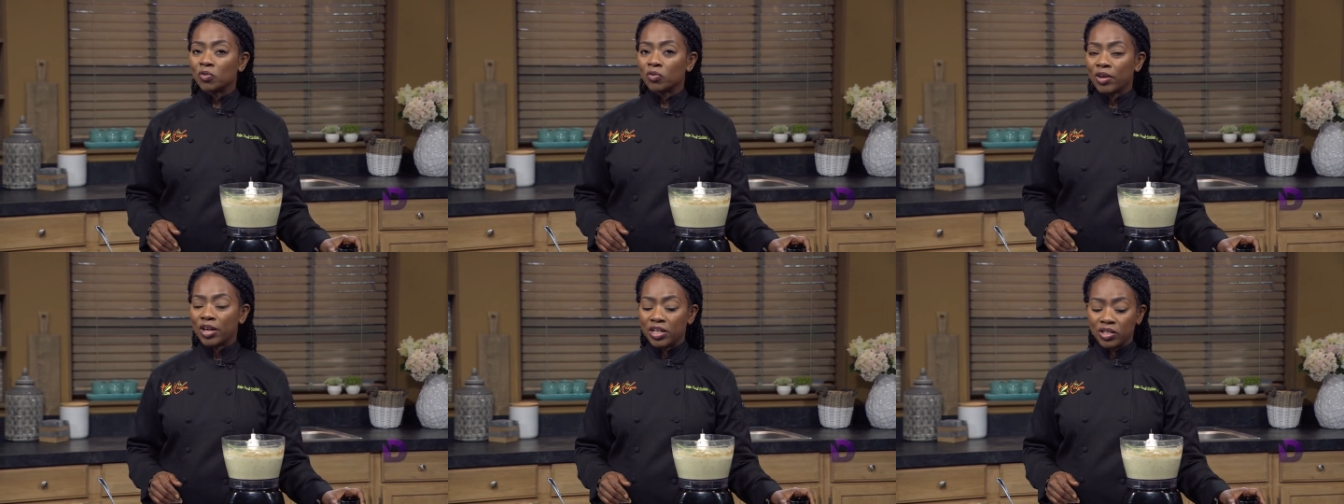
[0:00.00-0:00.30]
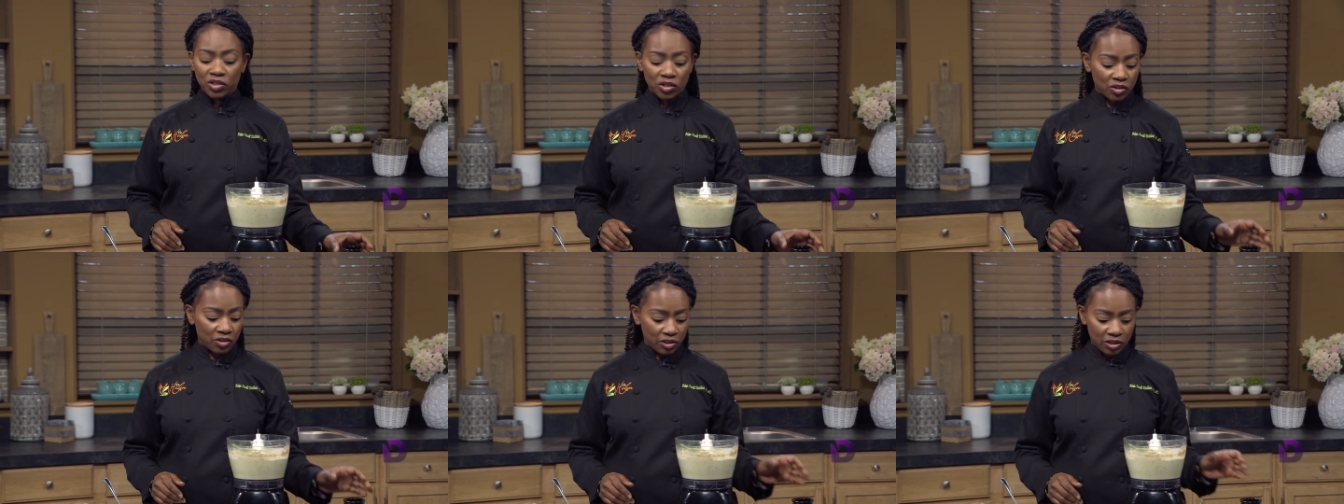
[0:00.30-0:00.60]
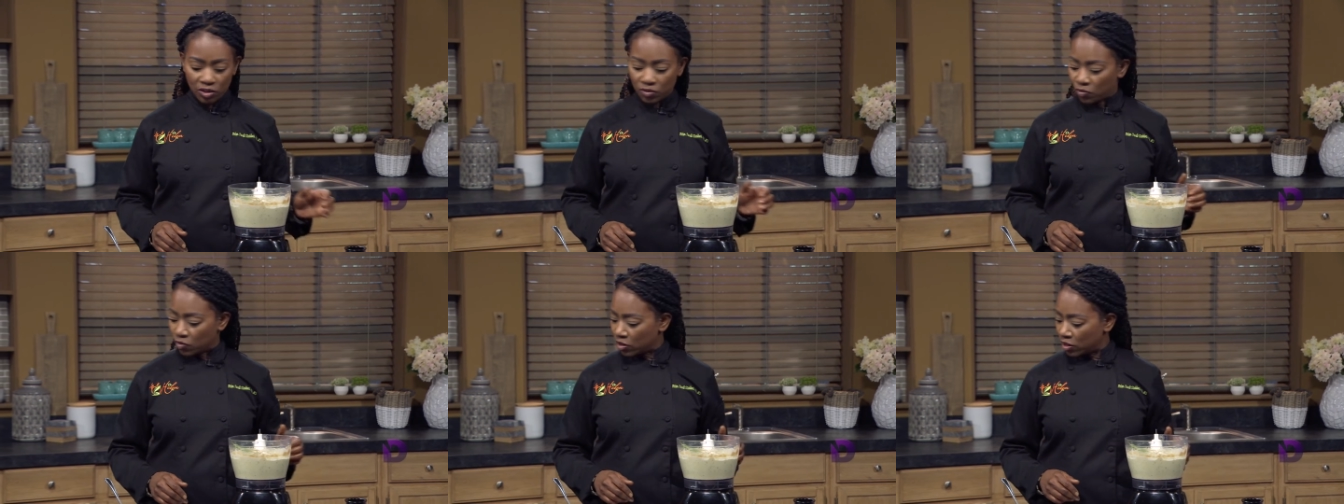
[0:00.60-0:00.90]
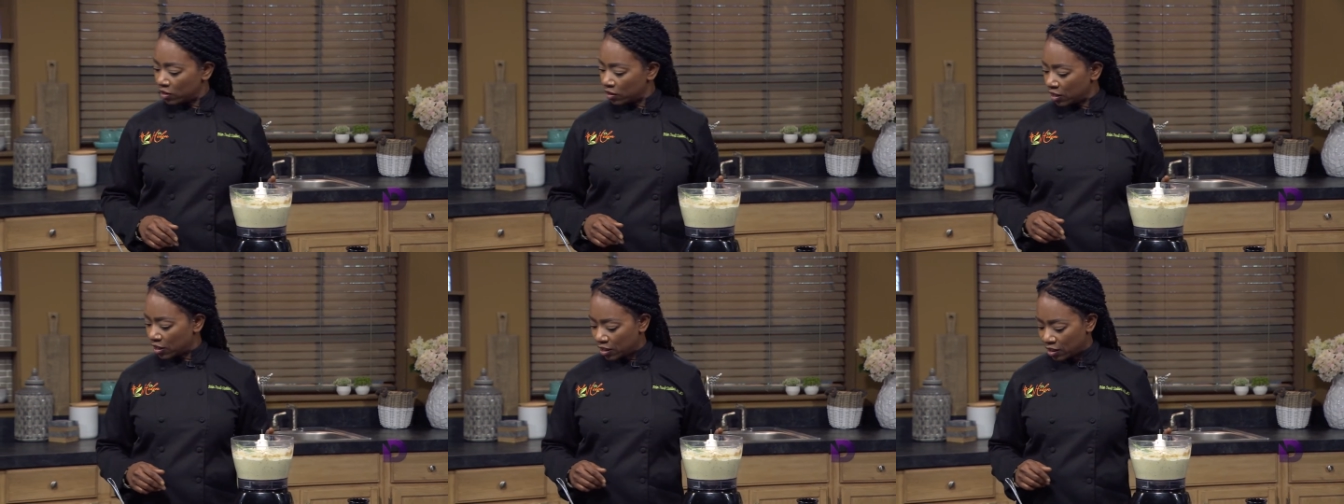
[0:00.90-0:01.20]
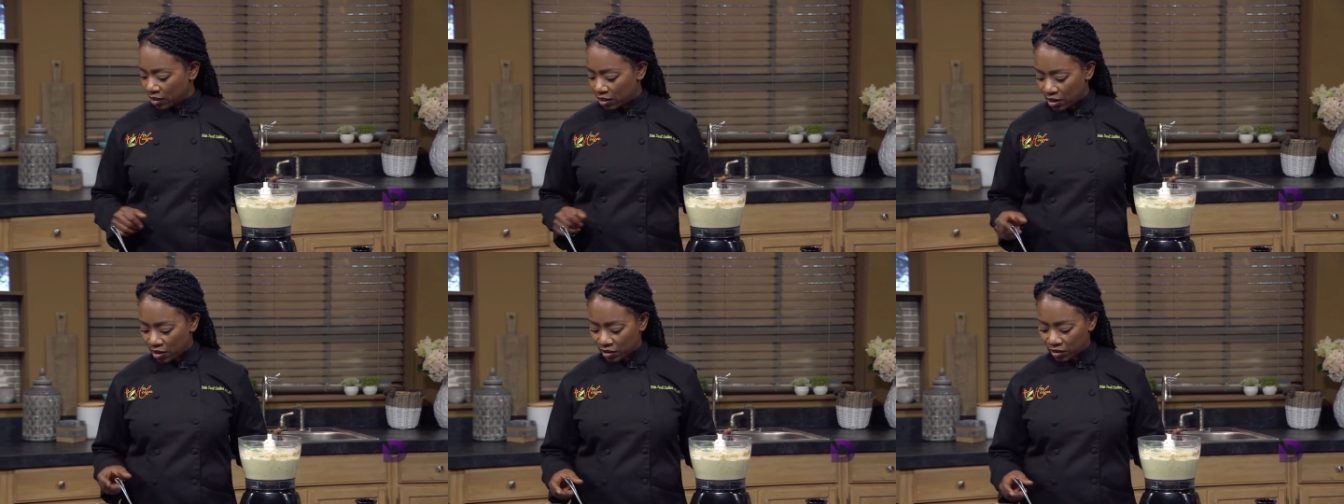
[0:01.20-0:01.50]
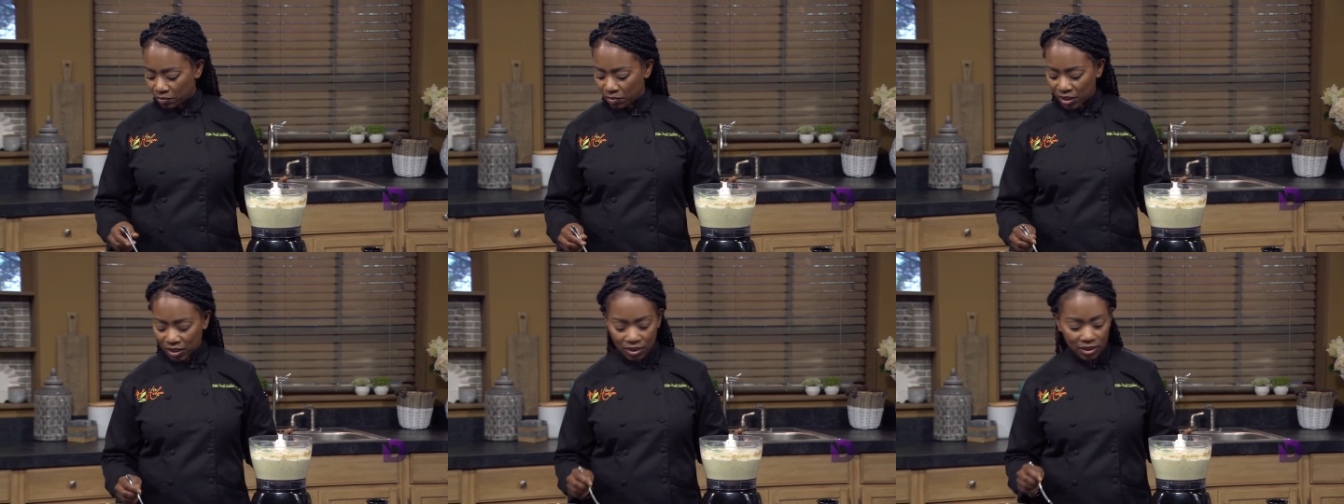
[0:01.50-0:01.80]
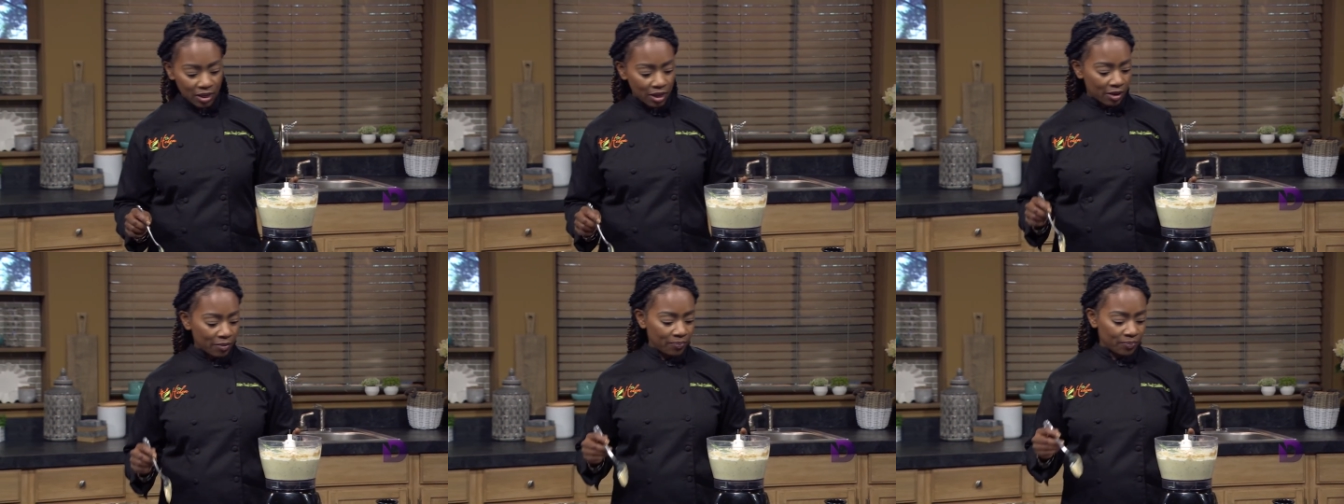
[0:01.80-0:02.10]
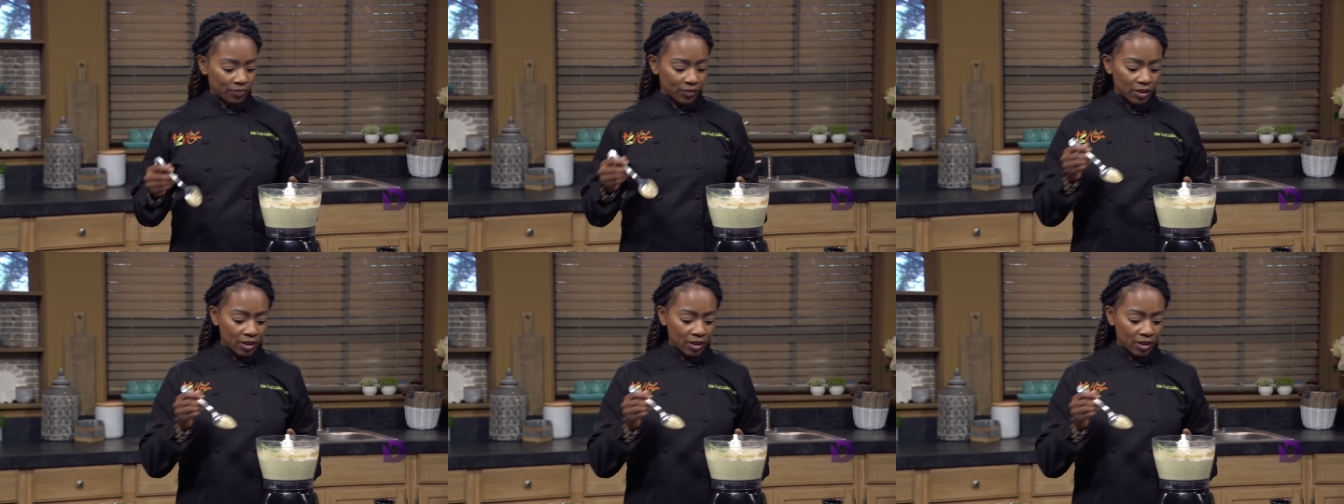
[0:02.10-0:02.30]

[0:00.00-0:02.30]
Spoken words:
Ranger. Didn't want to get in there and mix up.